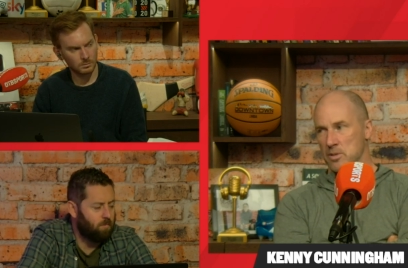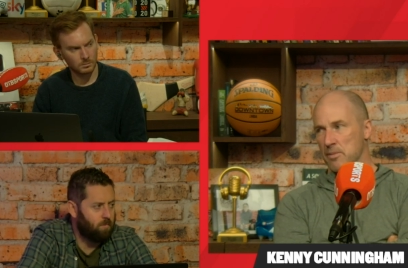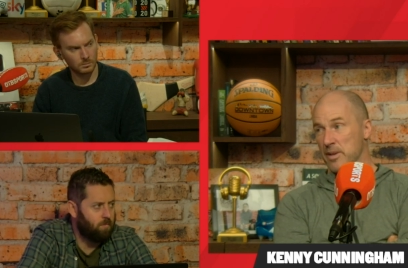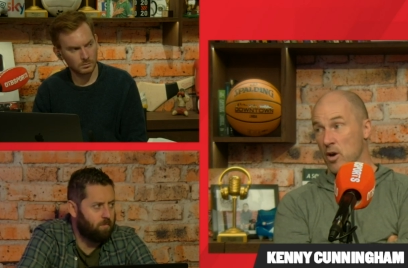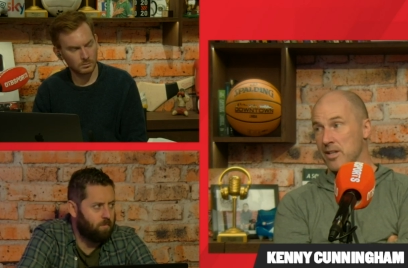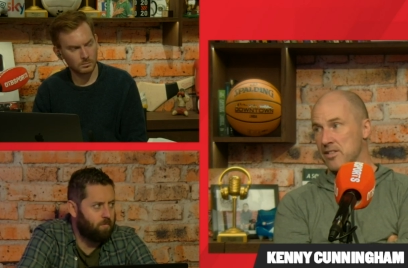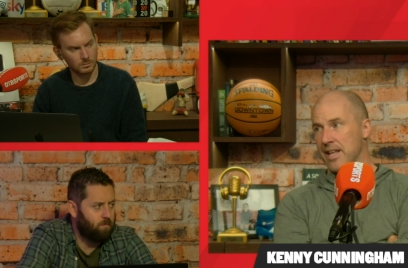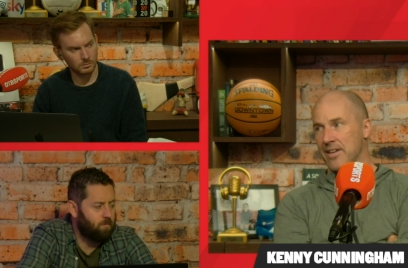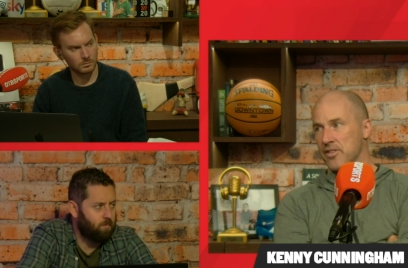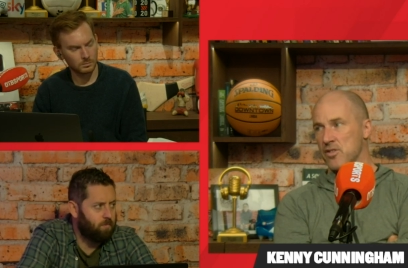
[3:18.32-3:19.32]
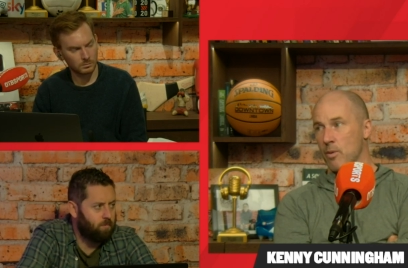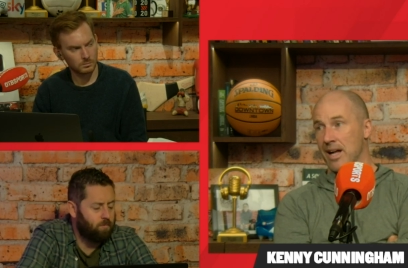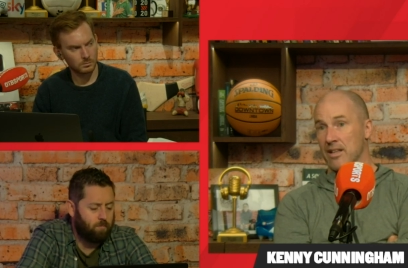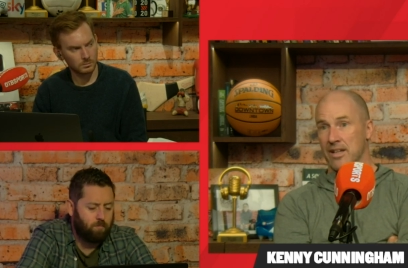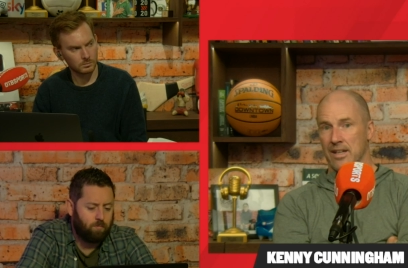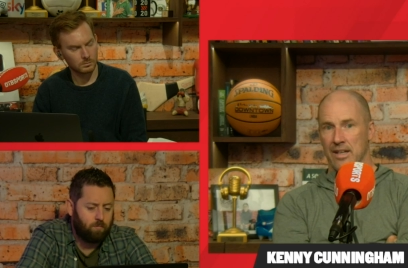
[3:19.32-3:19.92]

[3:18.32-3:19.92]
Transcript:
Speaker 1: have been a high standard as well.